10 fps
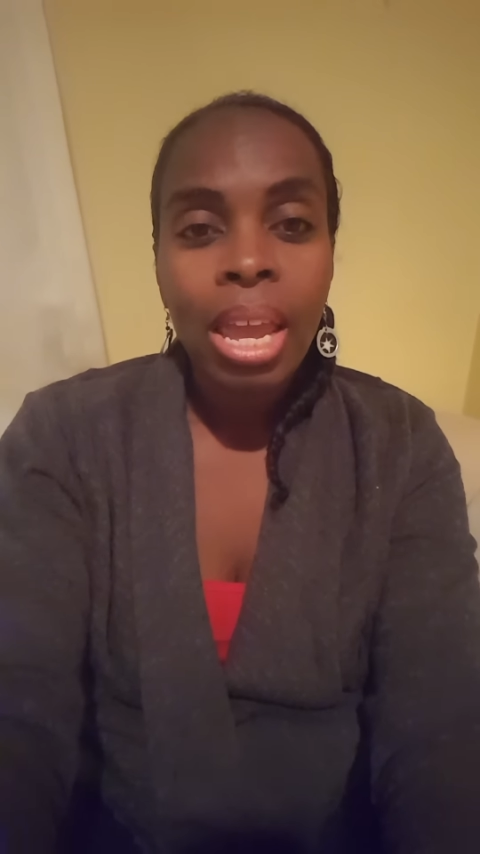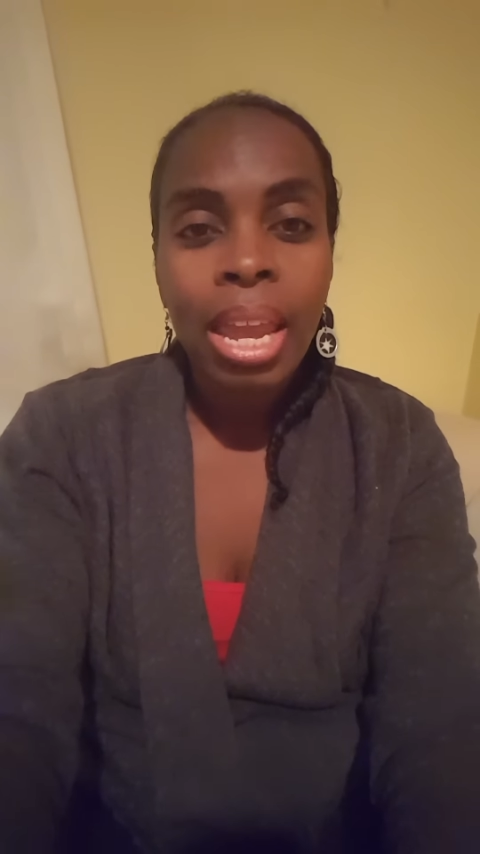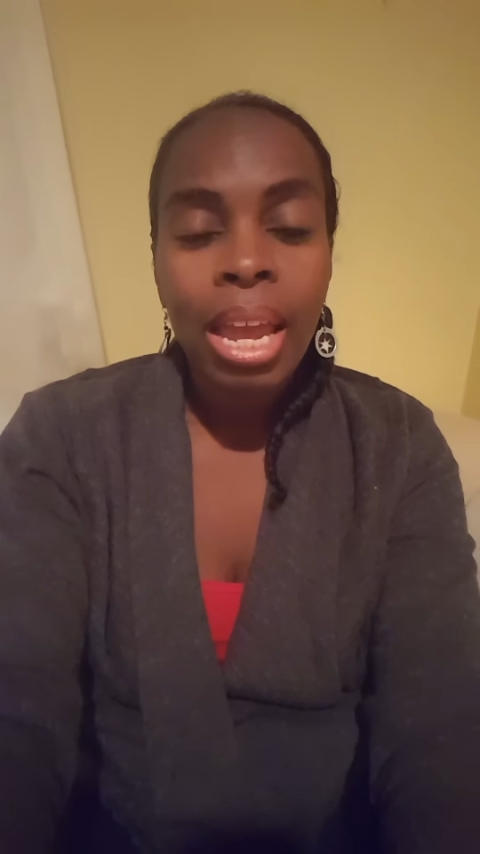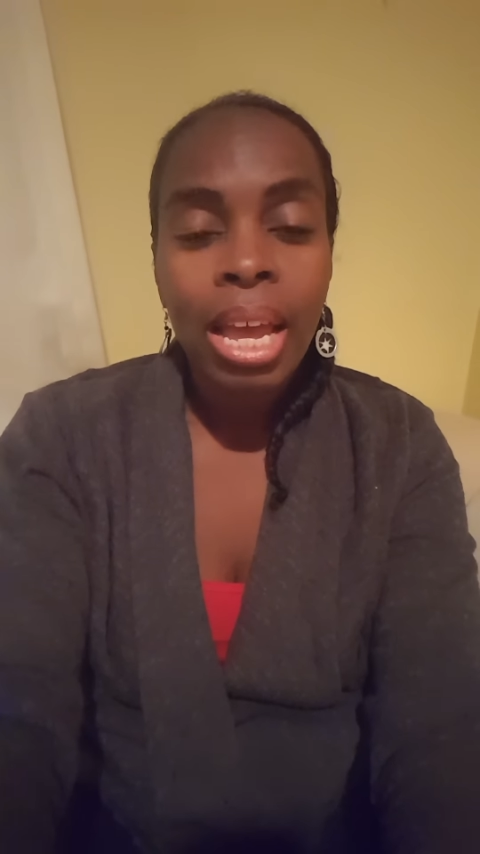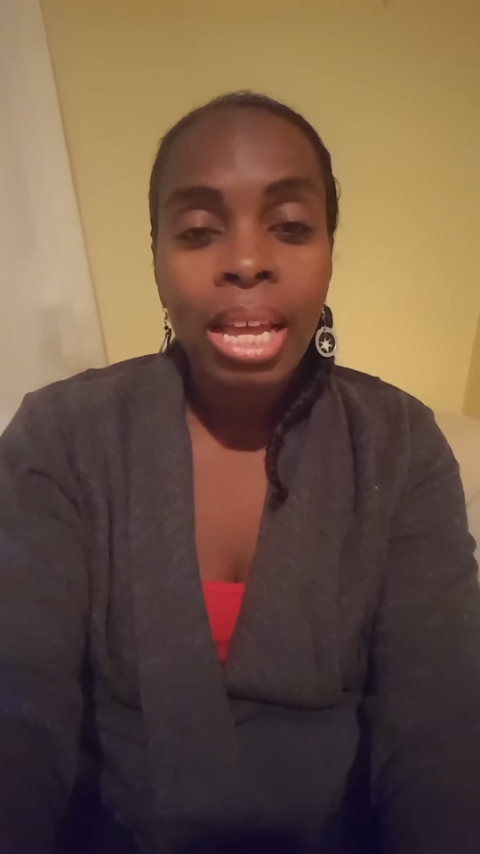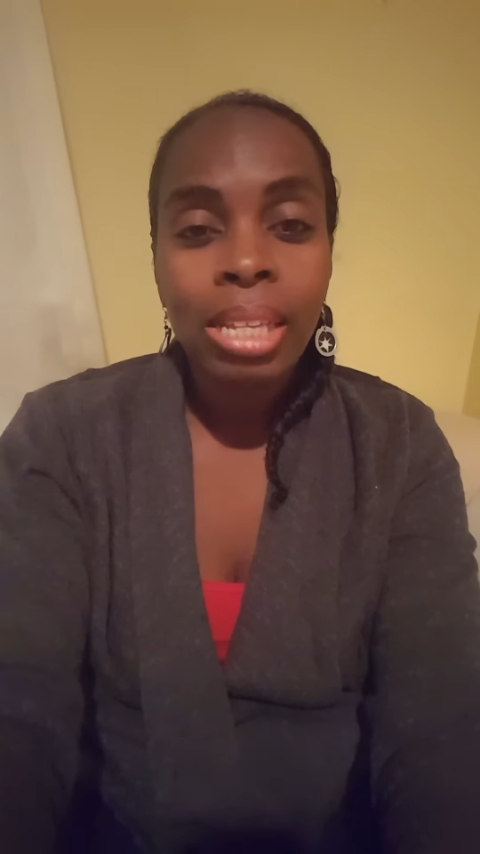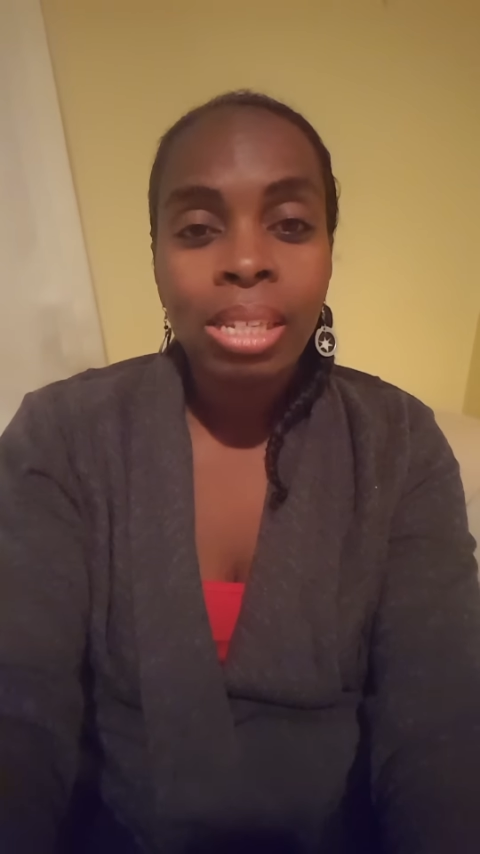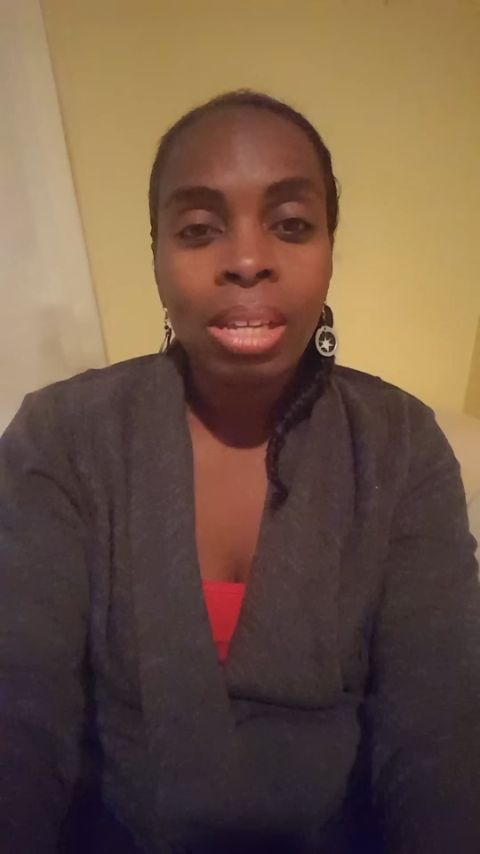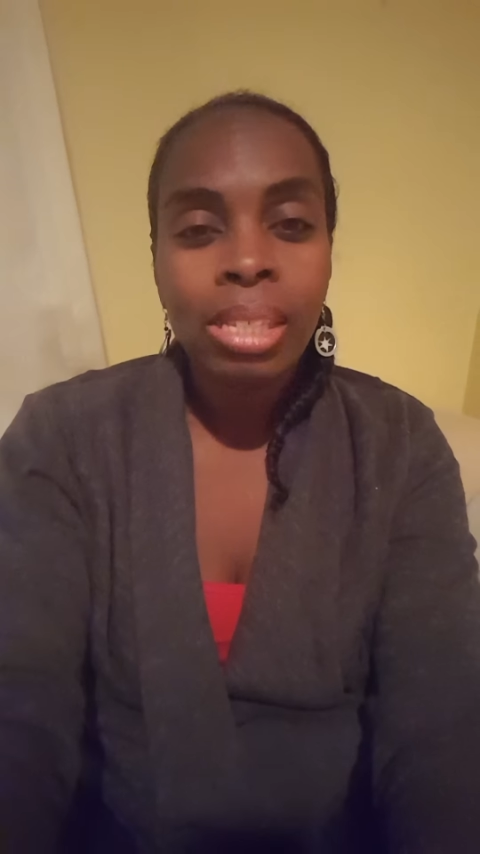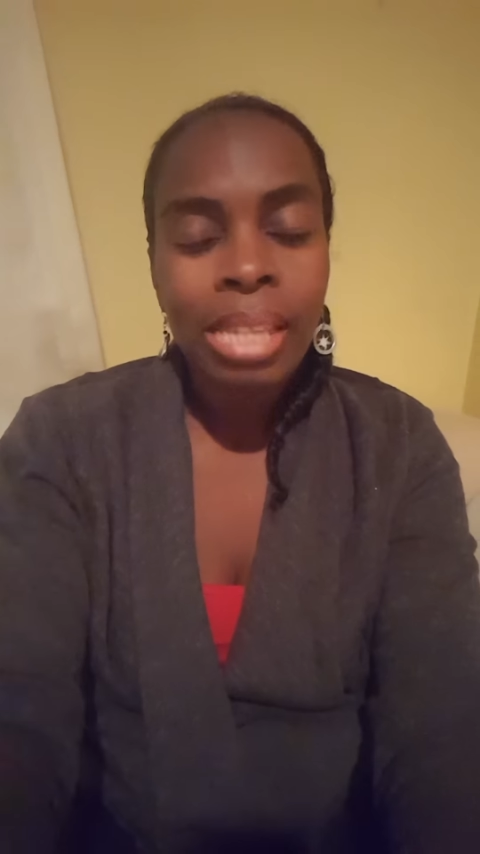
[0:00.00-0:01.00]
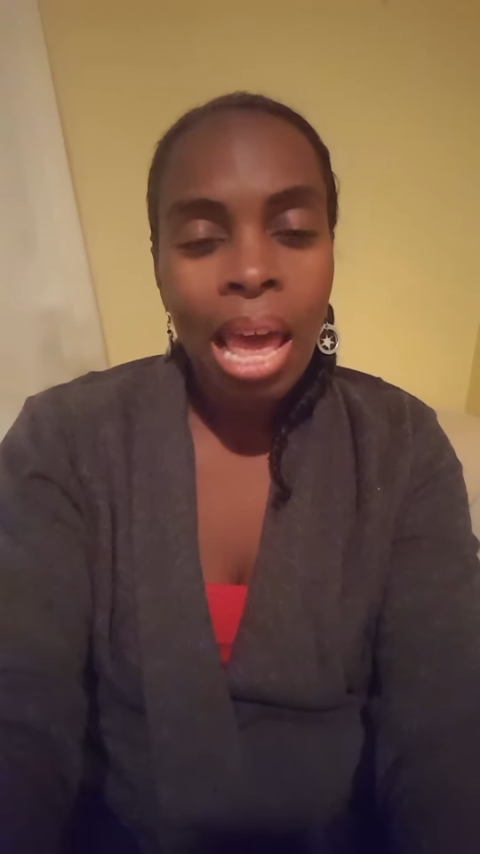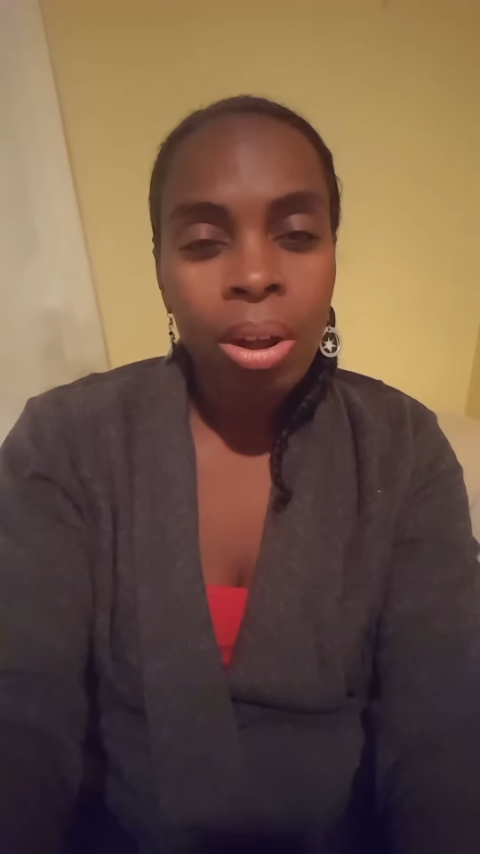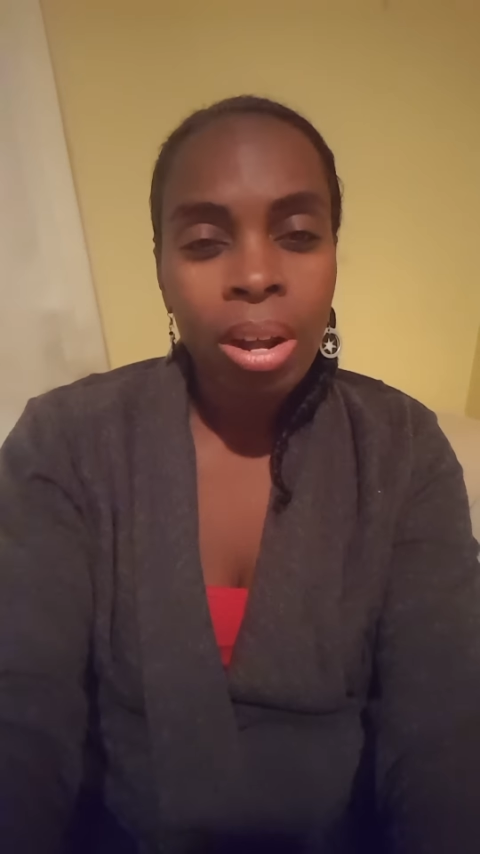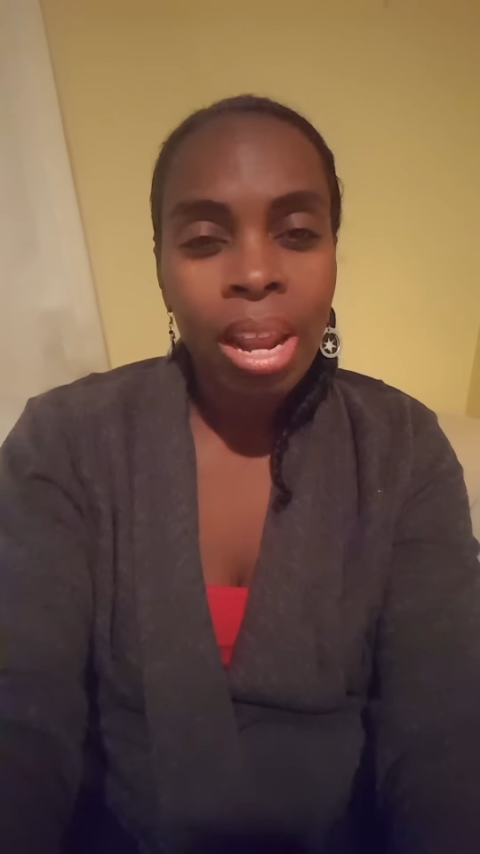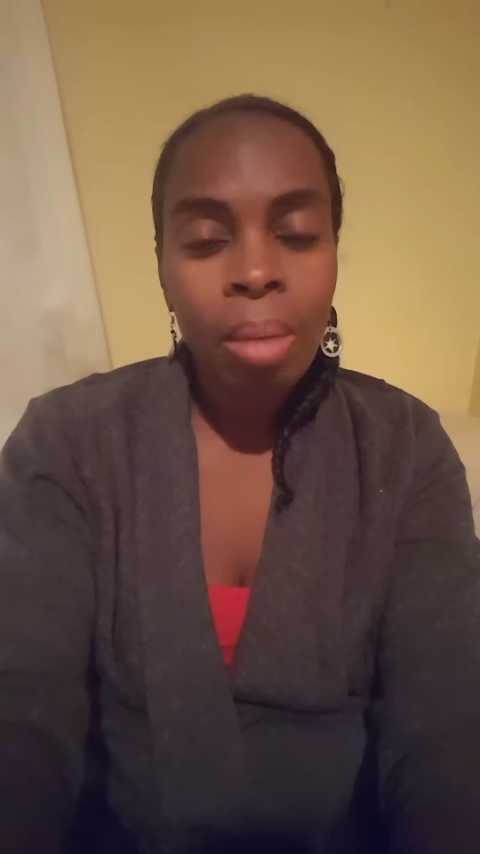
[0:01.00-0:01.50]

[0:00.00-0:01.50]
And on Saturday,